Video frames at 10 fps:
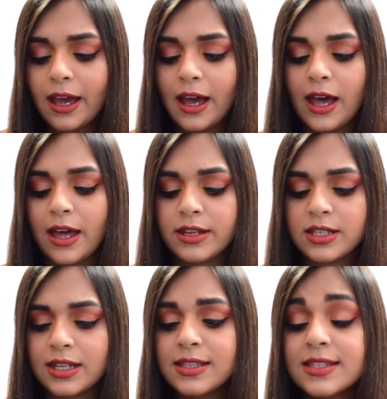and
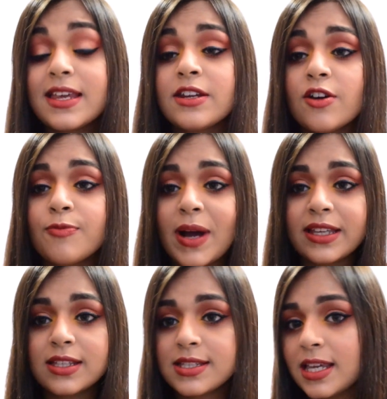instead of
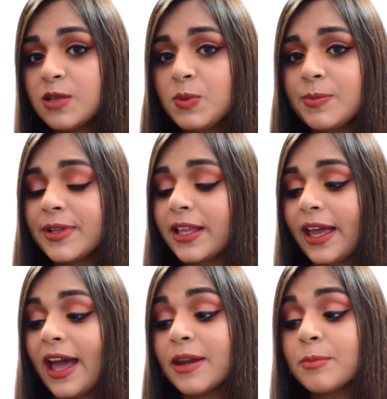buying the set, people
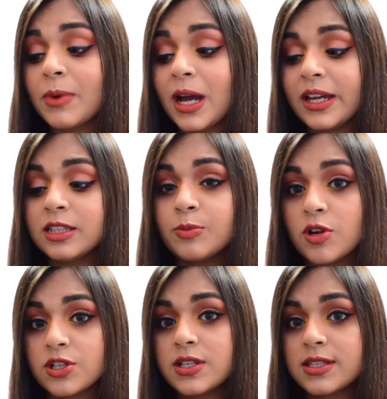can buy the
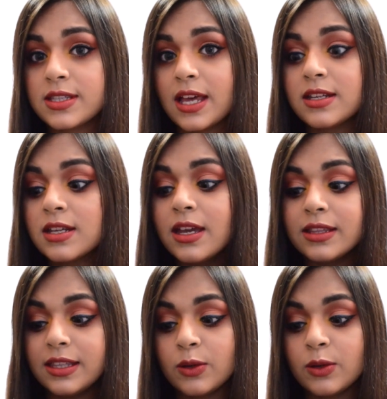brushes that they